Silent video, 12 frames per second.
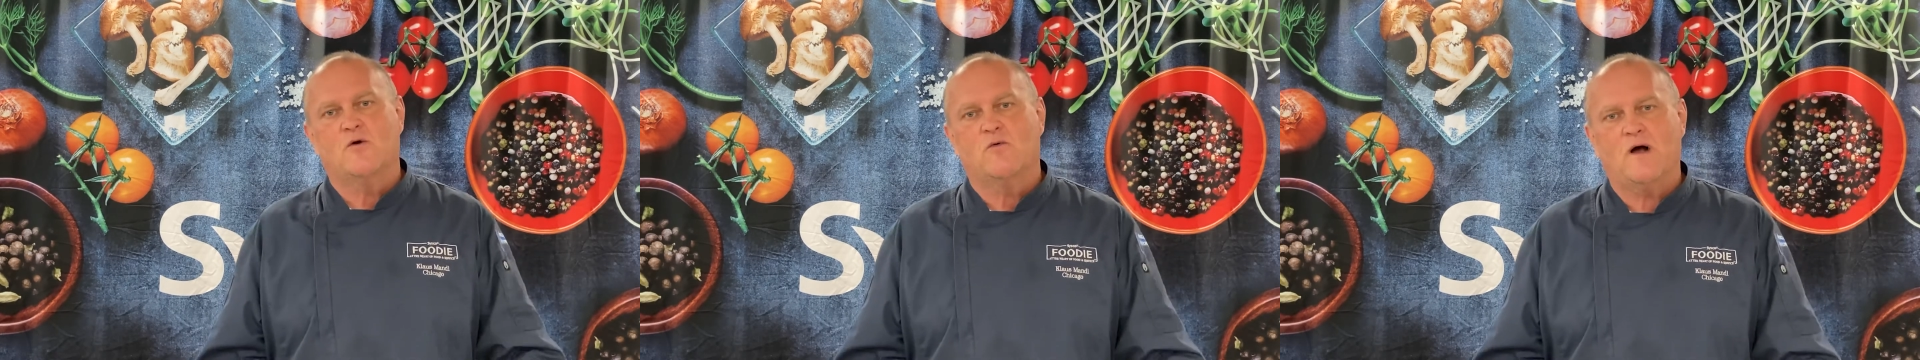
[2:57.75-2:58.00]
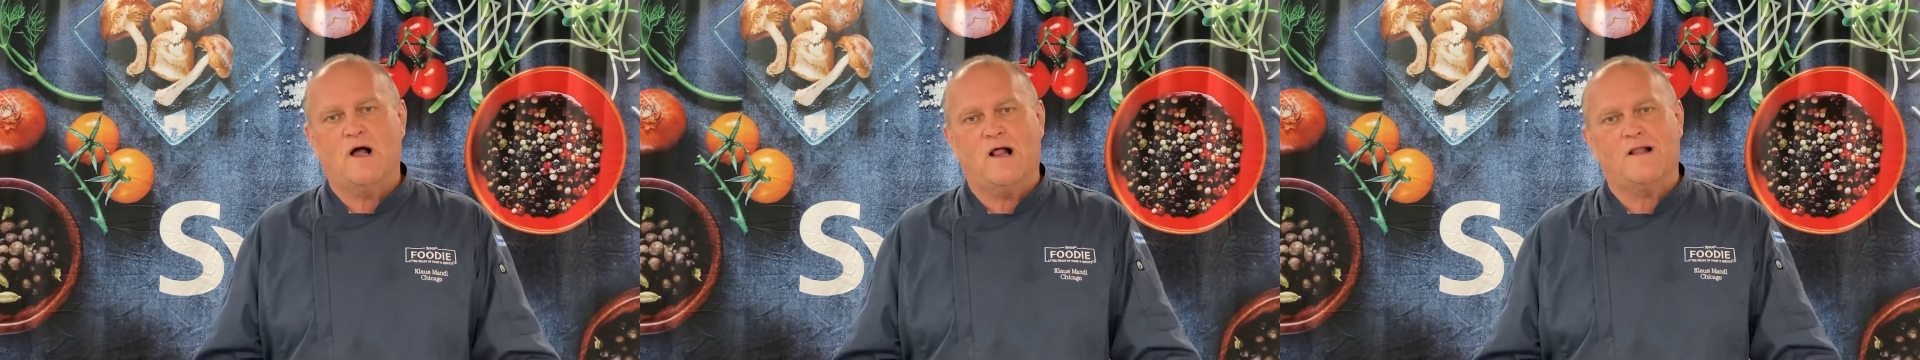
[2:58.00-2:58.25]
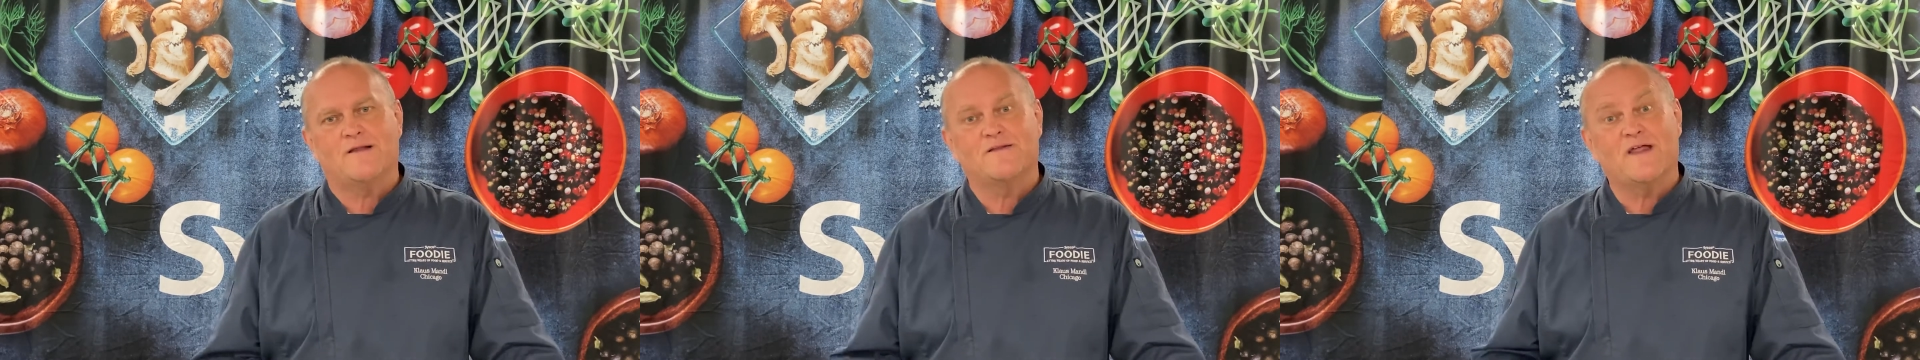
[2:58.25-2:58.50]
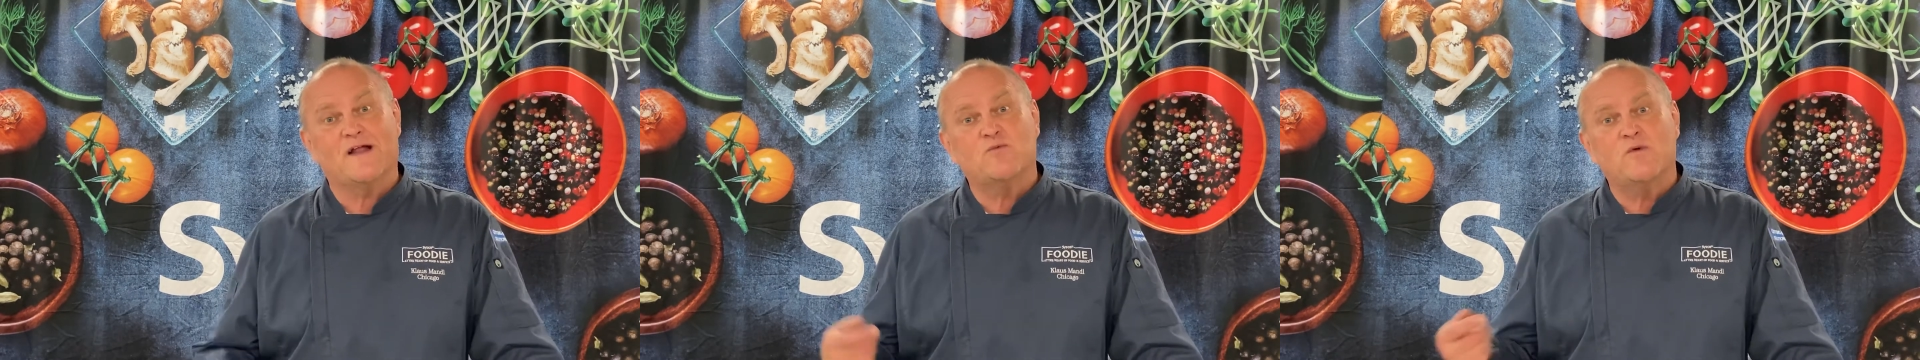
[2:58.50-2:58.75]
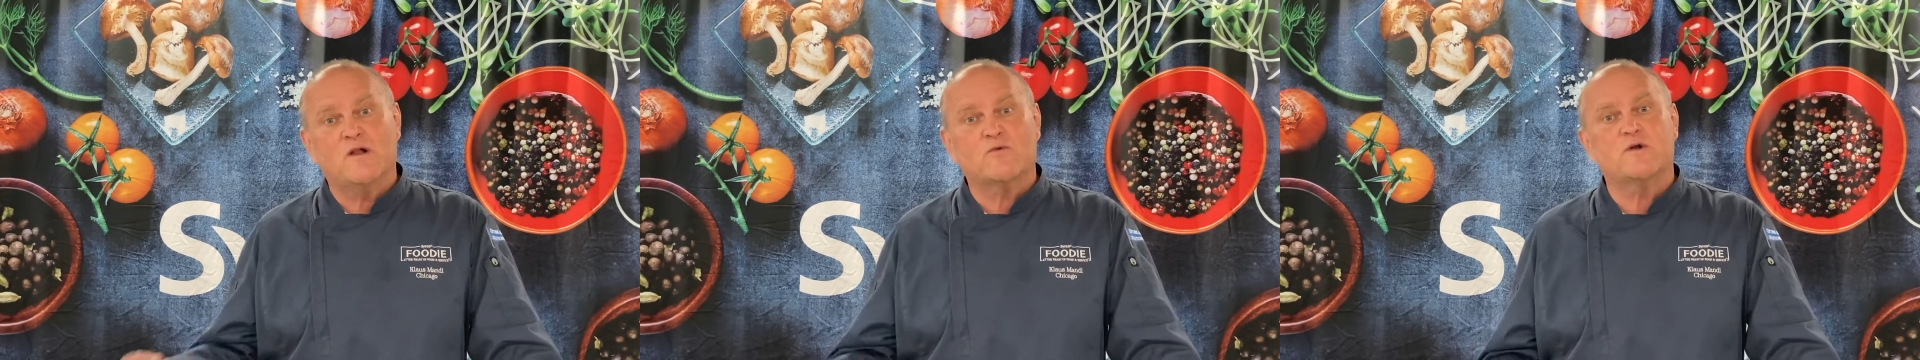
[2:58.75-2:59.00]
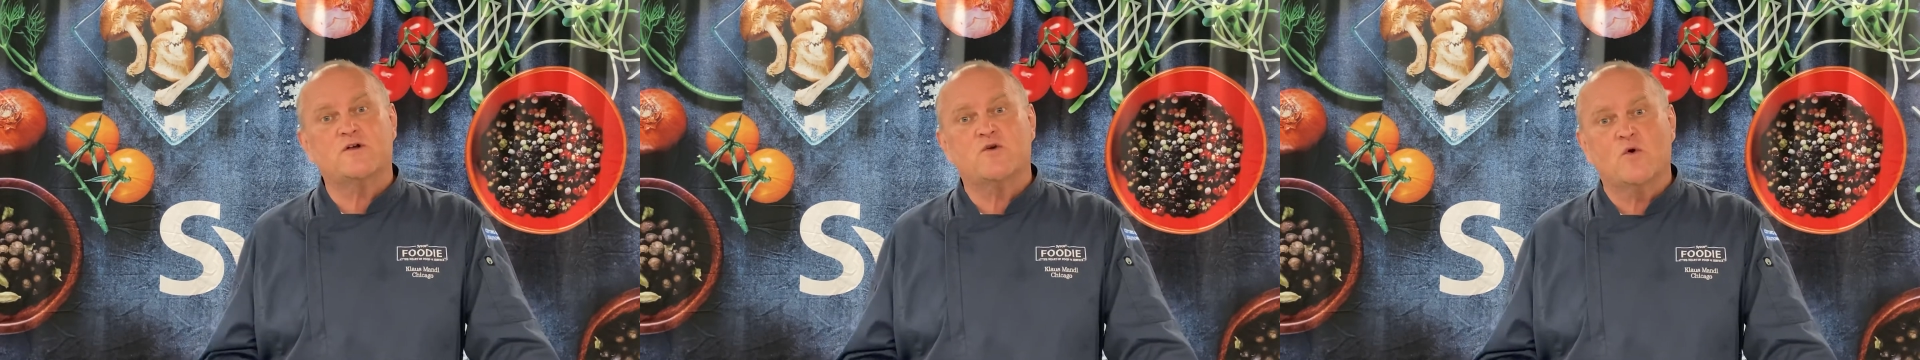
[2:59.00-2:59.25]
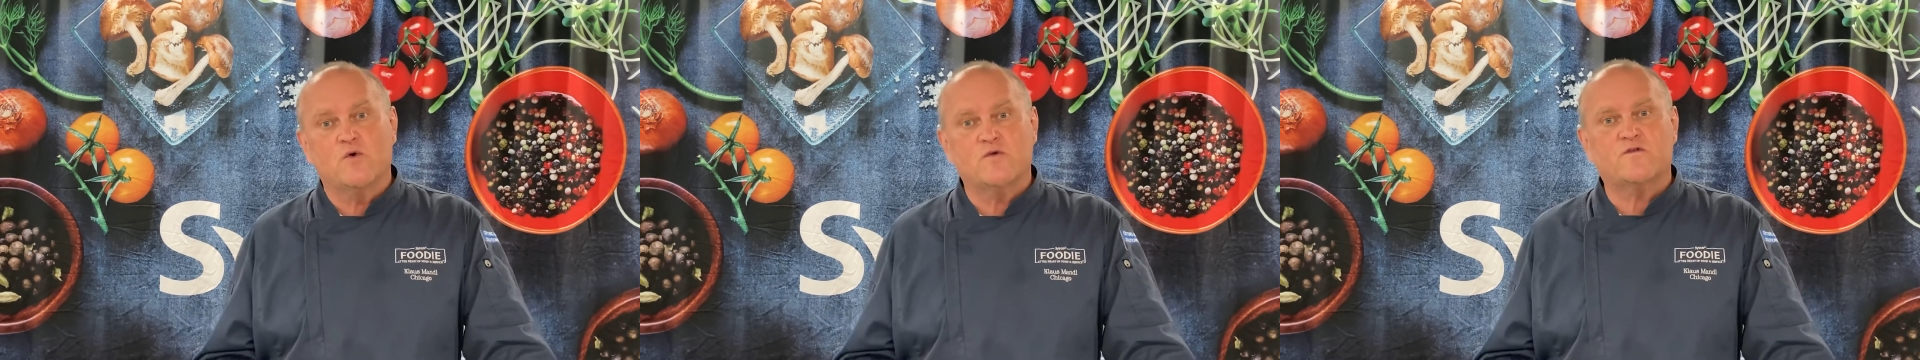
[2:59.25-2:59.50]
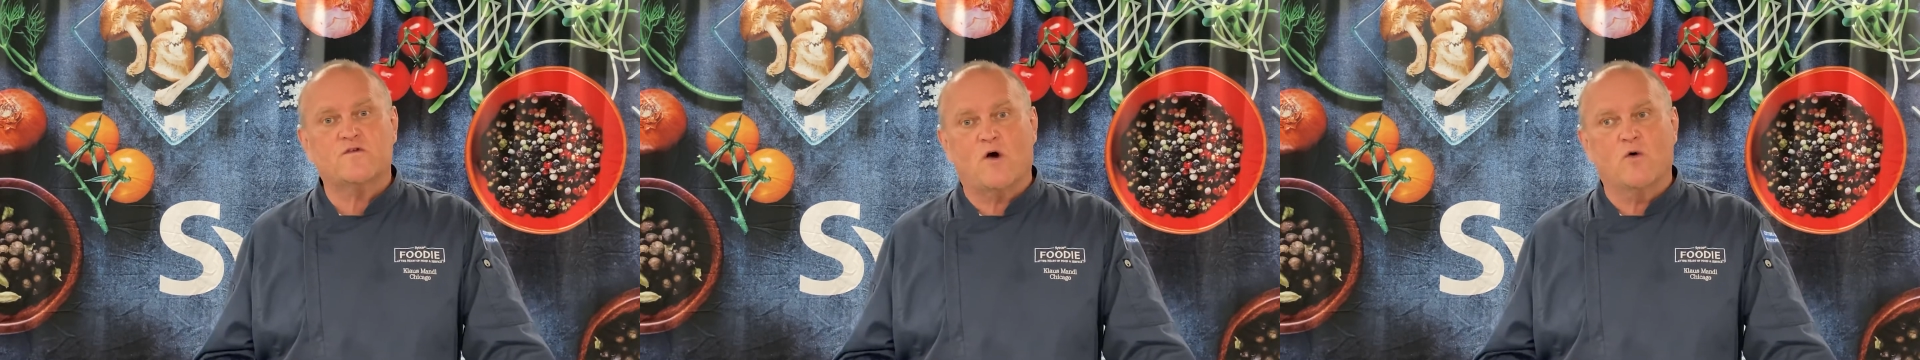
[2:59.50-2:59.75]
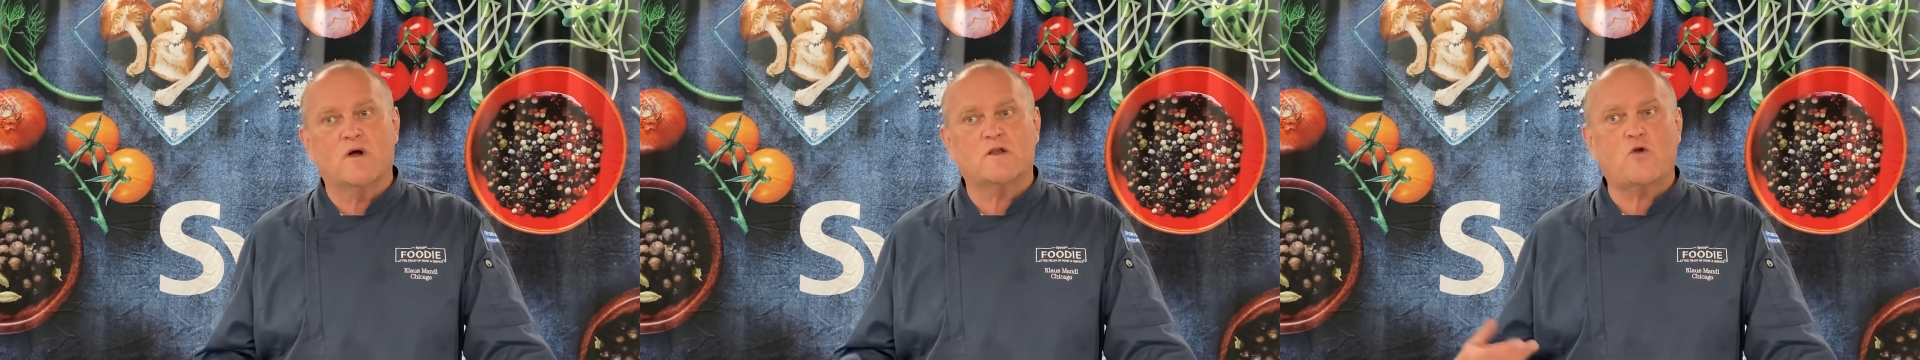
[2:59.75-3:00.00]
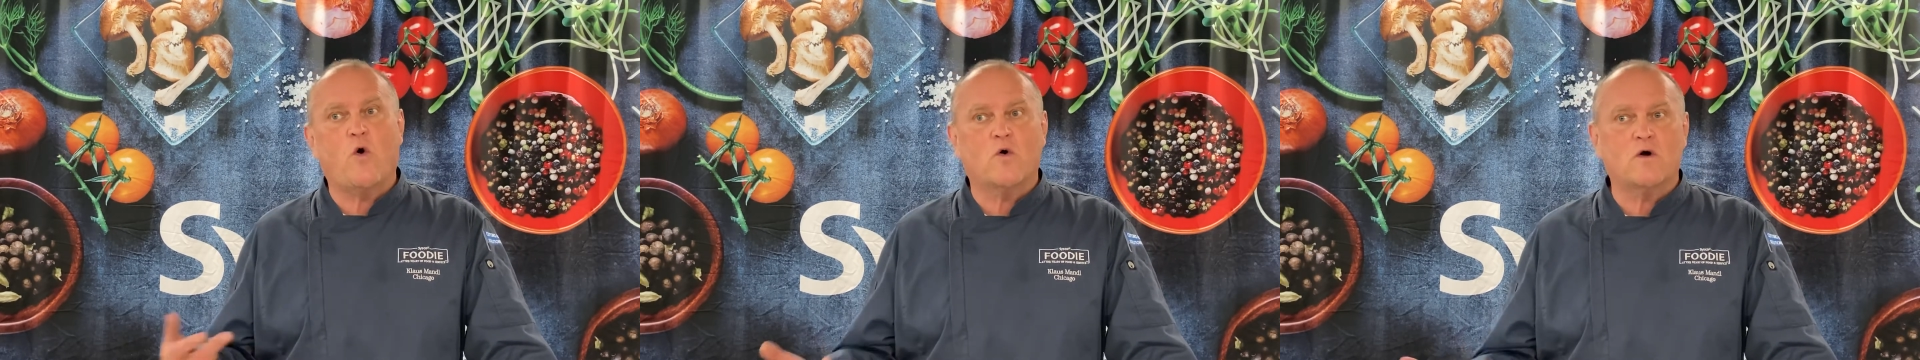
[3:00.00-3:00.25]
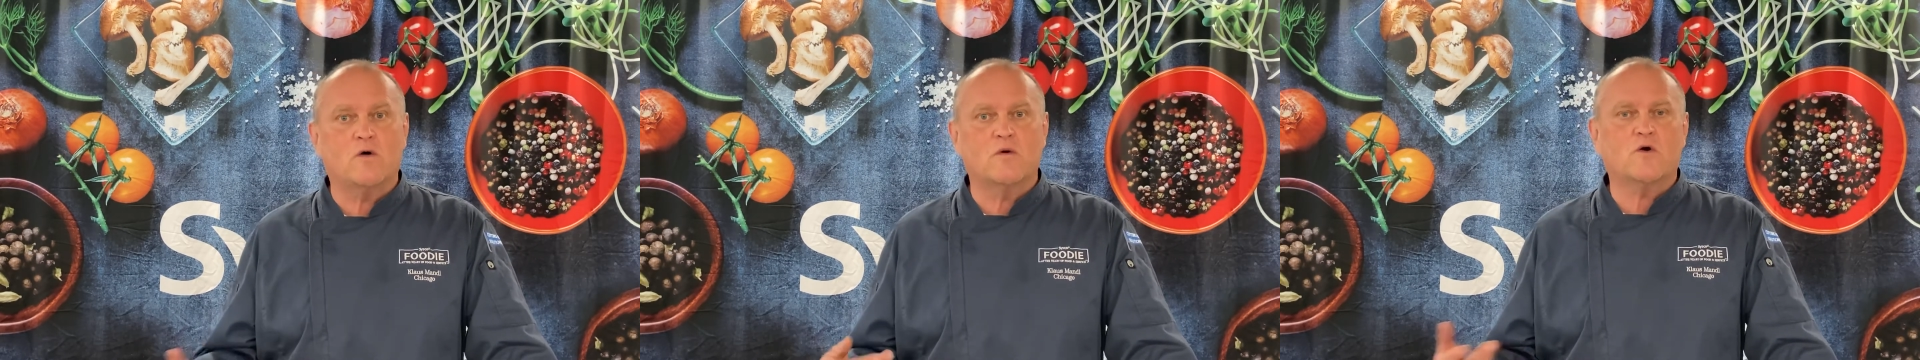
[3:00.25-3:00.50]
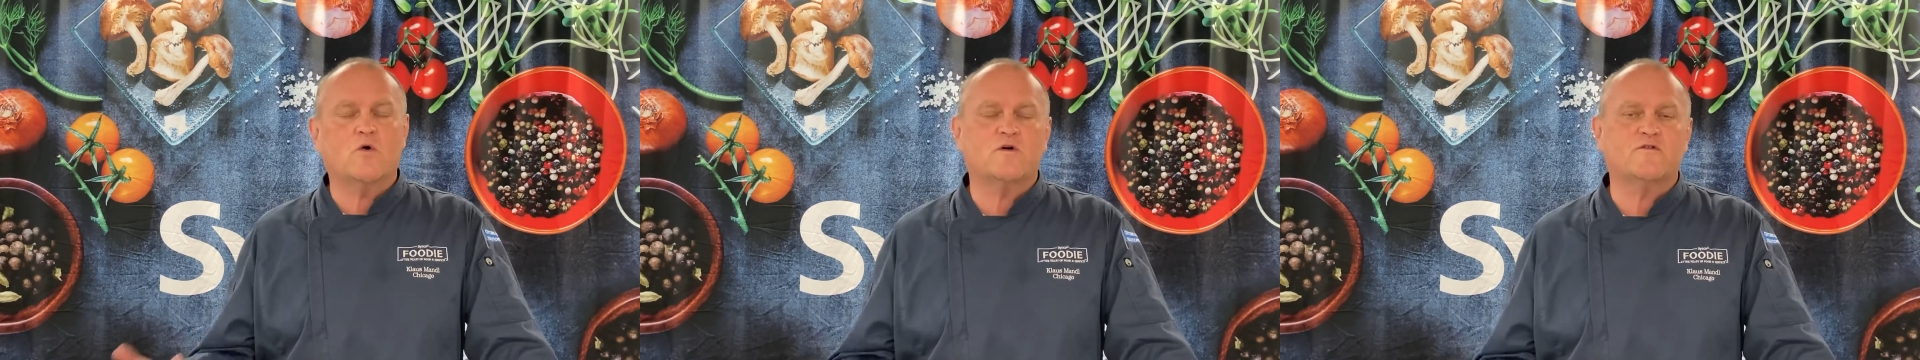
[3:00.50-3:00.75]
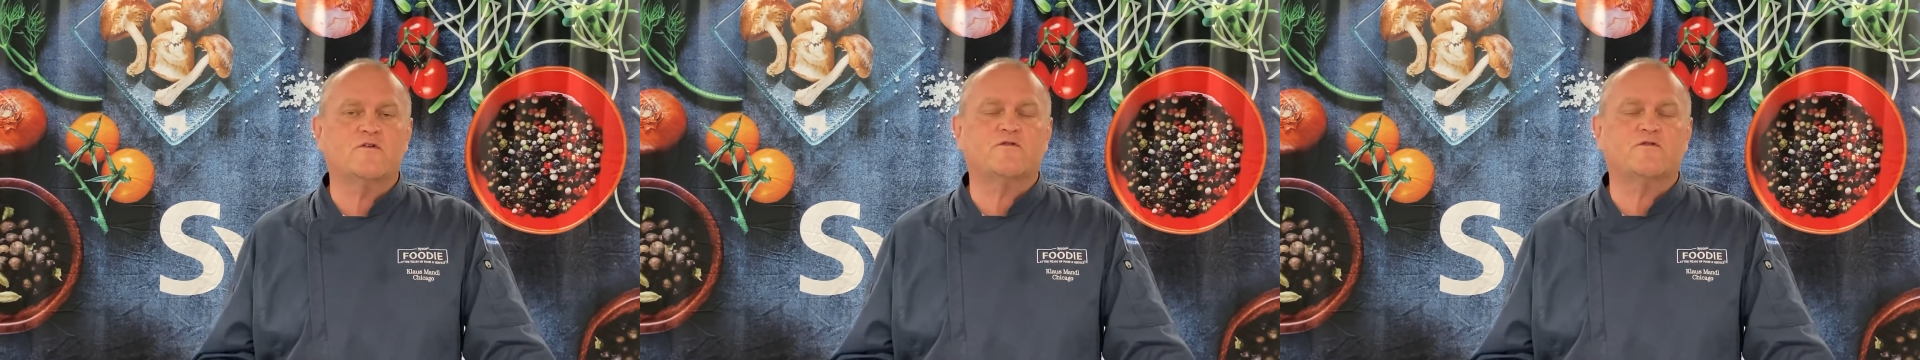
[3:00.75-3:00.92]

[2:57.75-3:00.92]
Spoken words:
well, that will reduce over course of